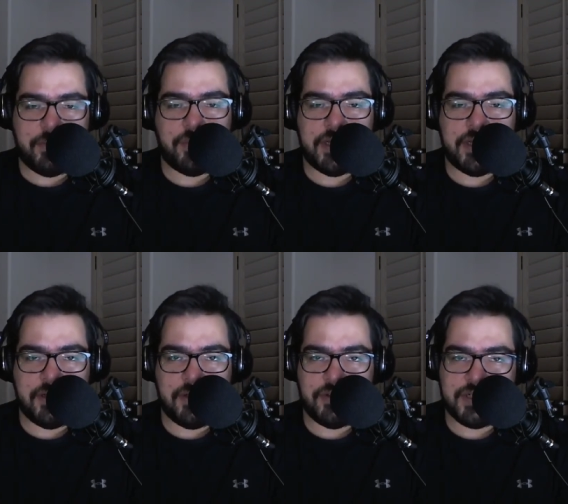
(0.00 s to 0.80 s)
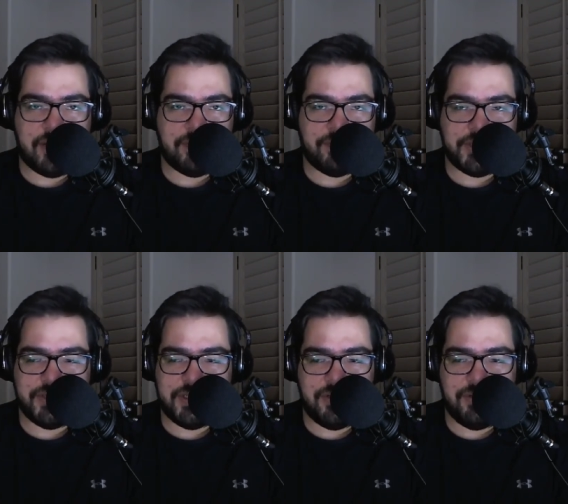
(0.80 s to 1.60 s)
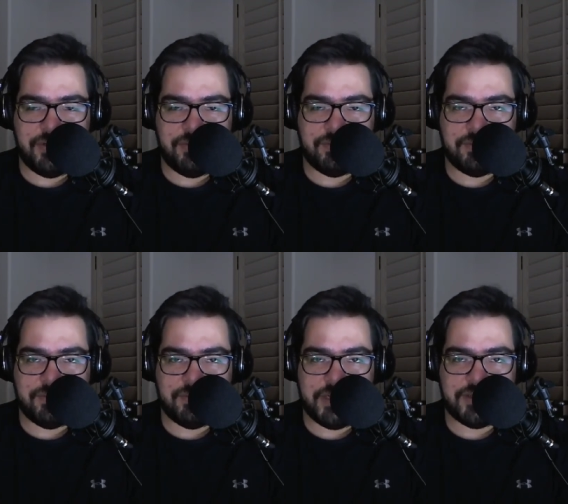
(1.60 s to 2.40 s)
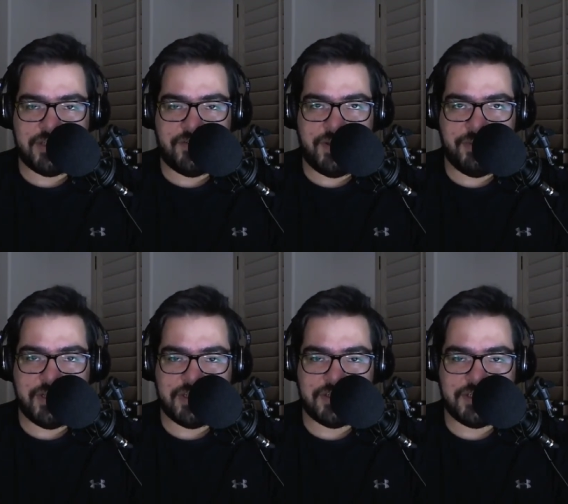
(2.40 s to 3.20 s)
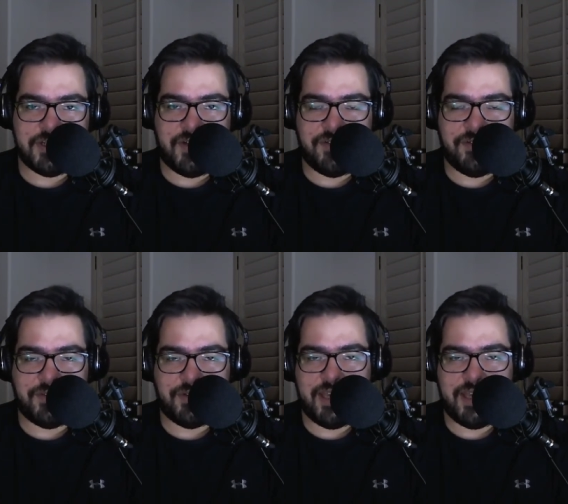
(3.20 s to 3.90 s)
But, you know, there's not much you can do. You pick yourself up, you dust yourself off if you can,